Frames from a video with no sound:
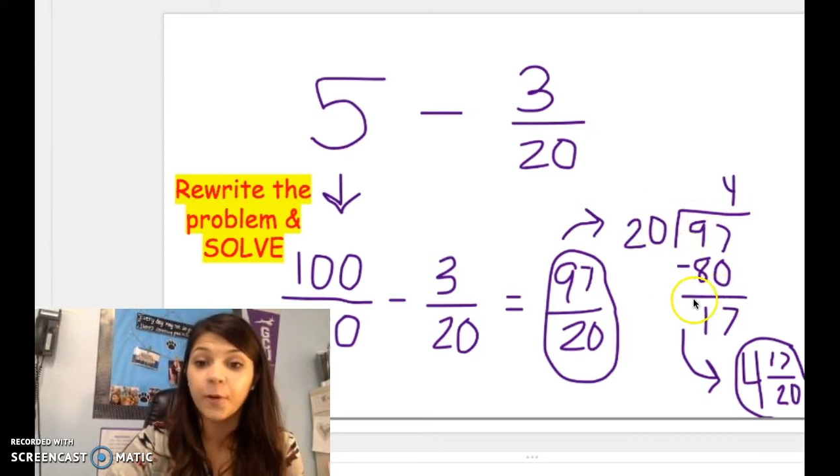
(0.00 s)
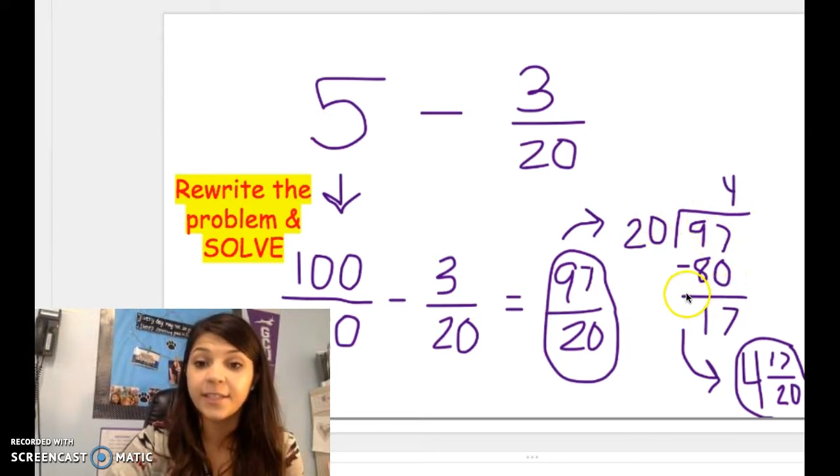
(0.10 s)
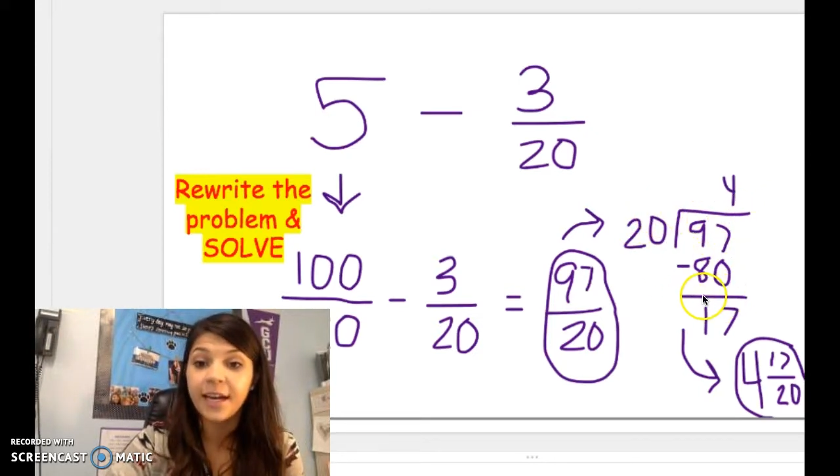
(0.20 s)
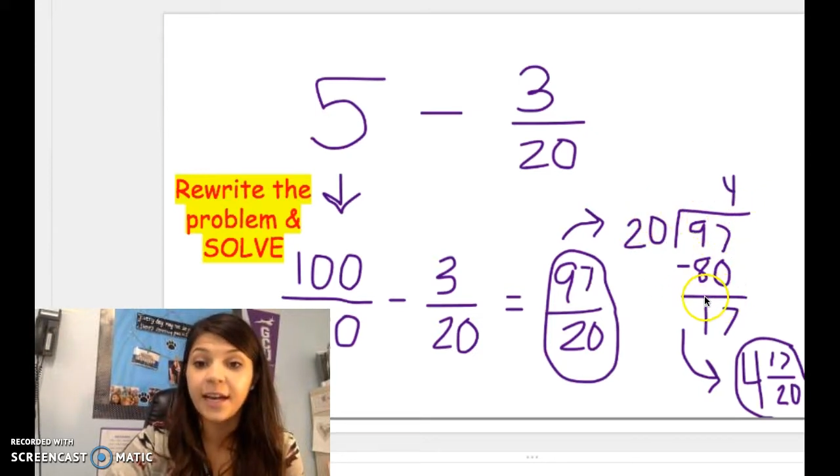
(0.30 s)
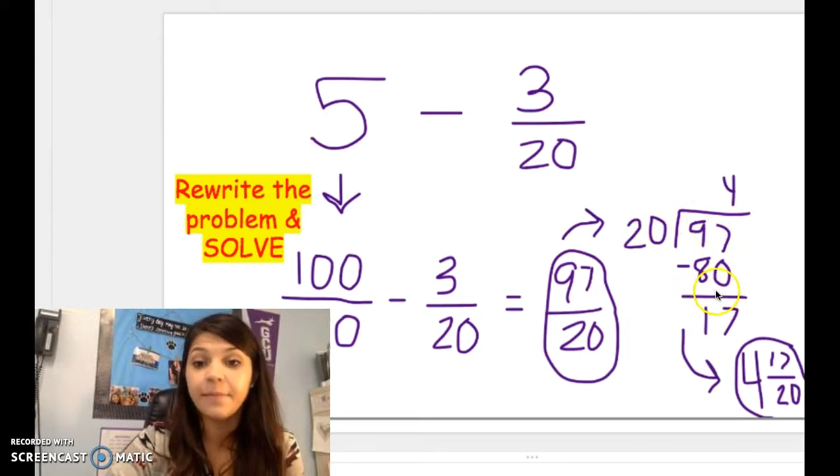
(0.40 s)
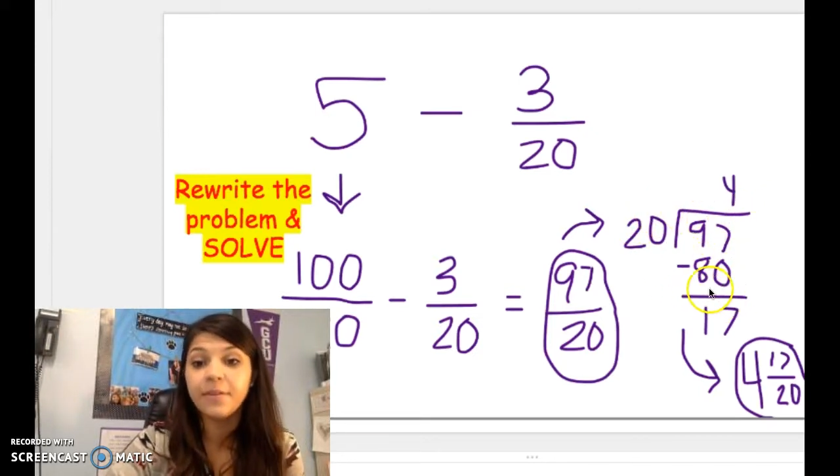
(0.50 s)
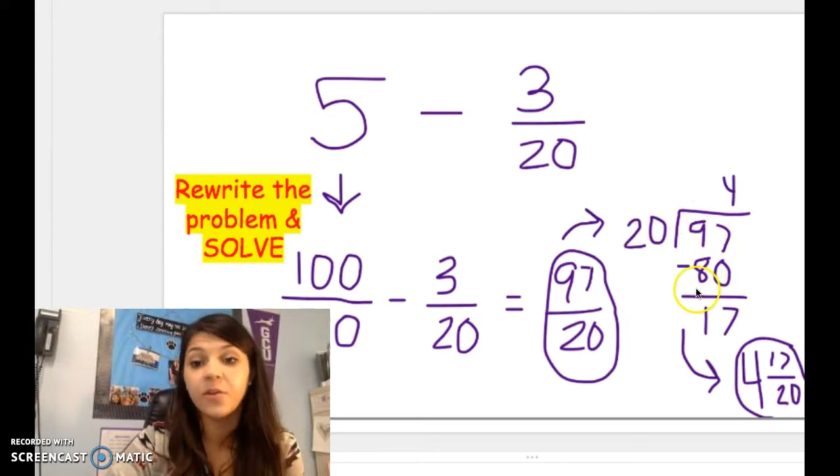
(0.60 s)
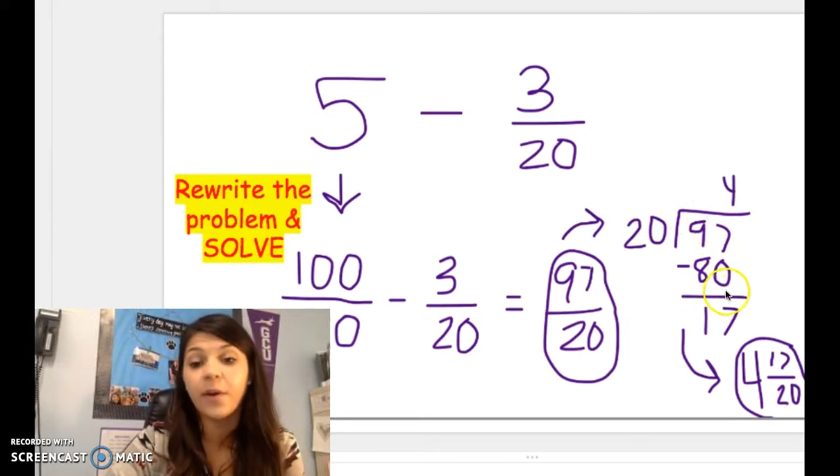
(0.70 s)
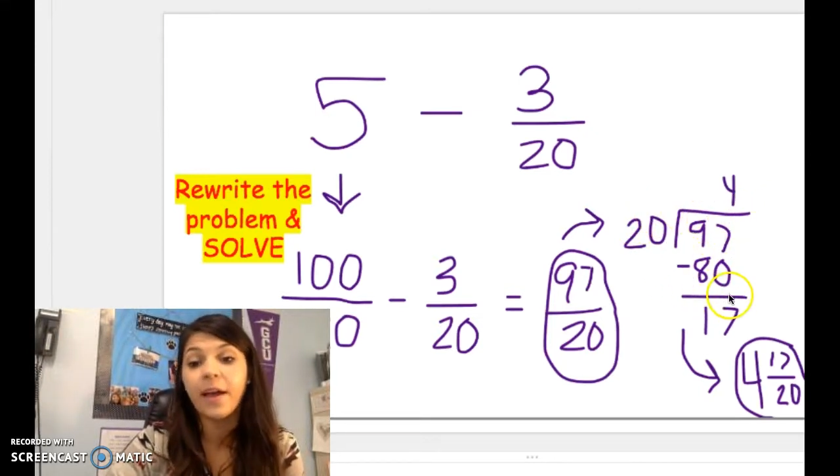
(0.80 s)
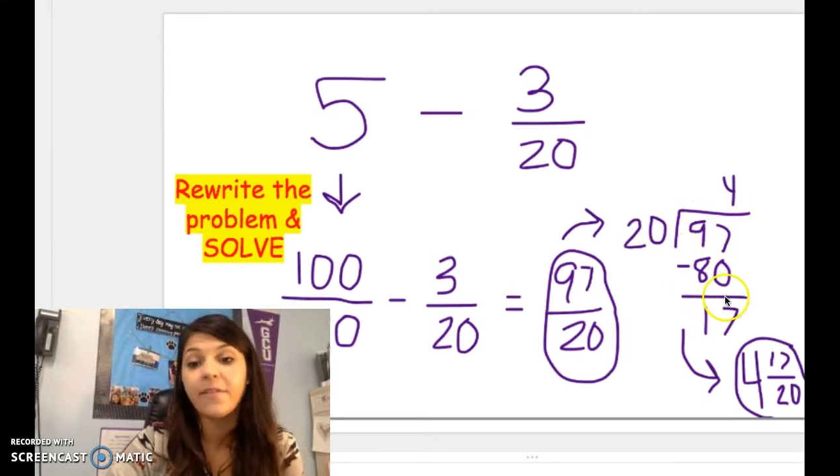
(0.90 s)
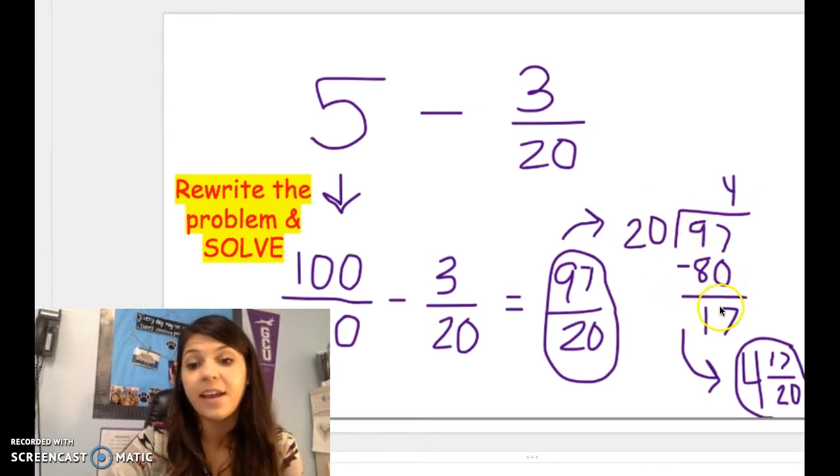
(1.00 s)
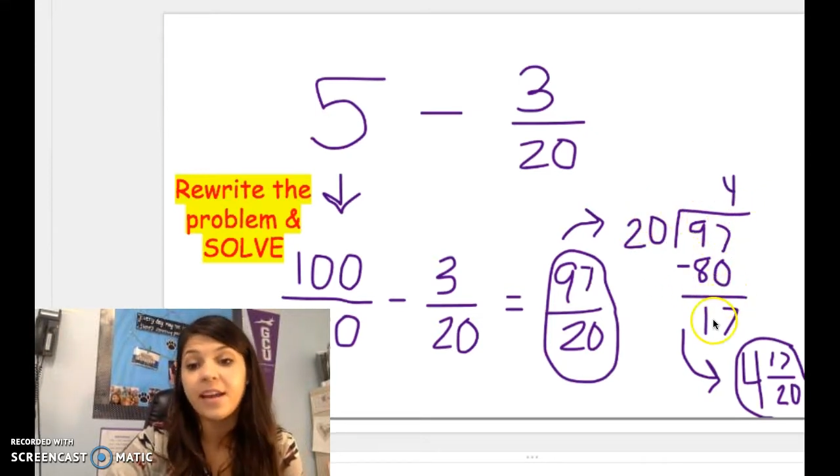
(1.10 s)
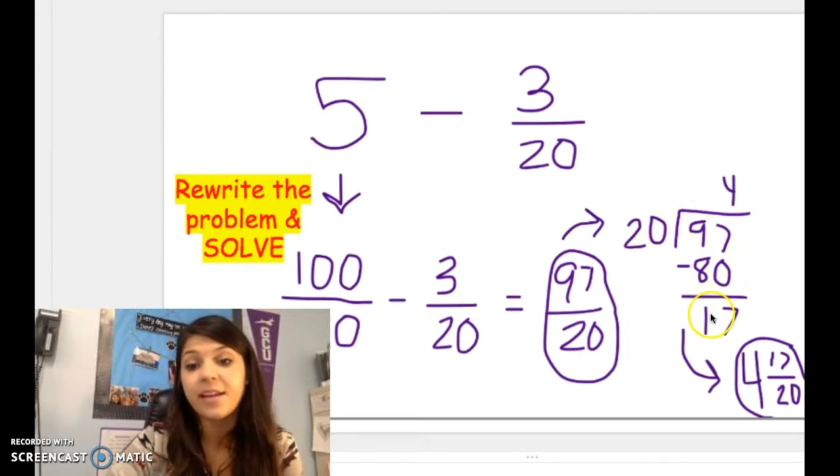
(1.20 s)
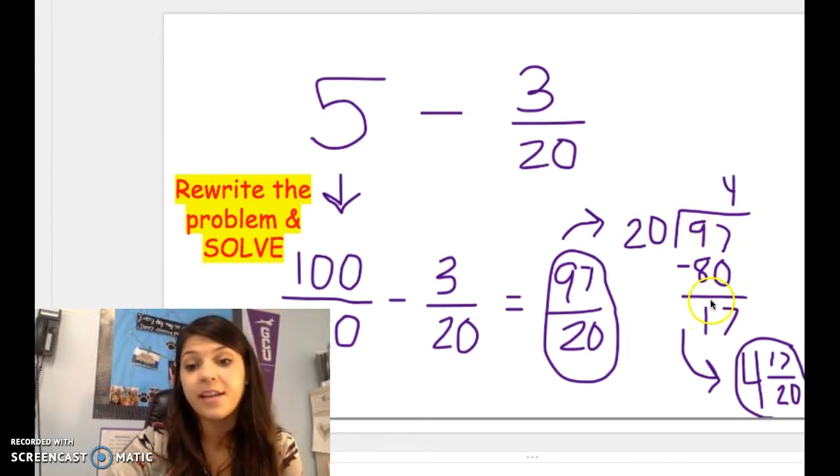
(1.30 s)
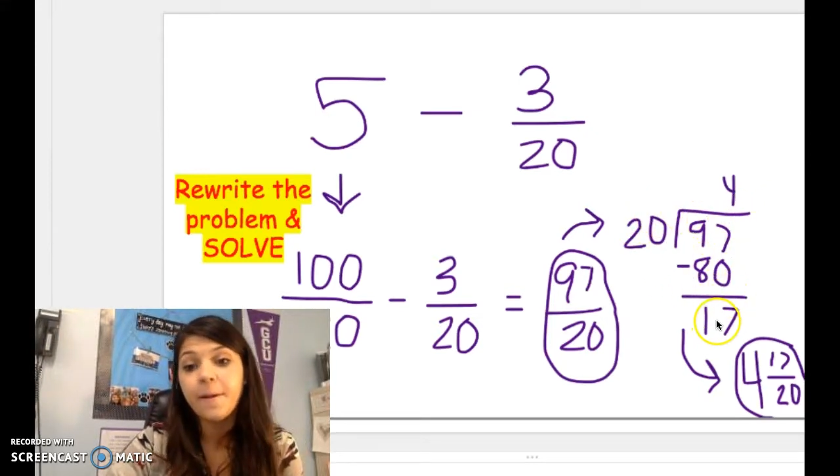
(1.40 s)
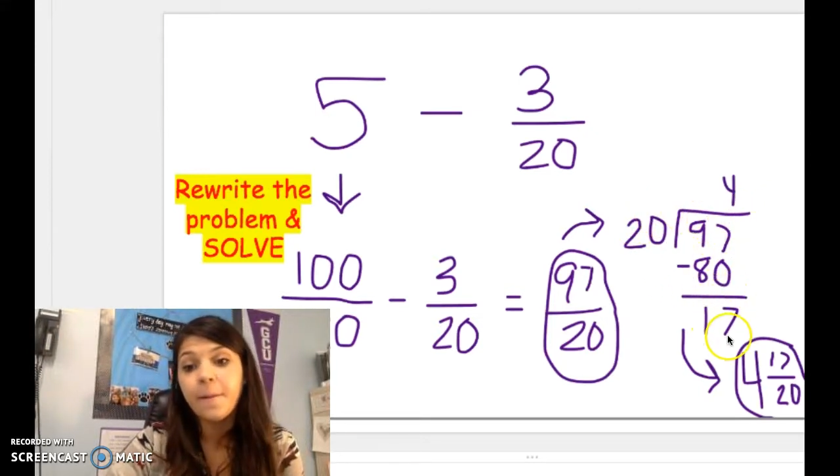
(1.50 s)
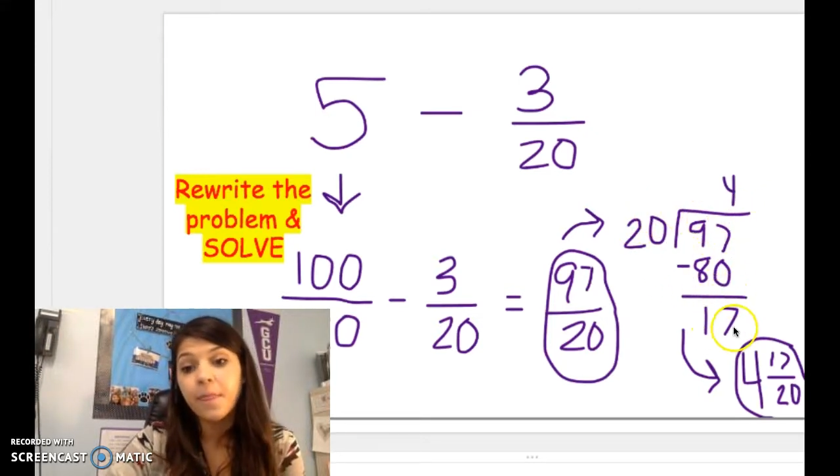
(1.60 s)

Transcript: times, so I have 80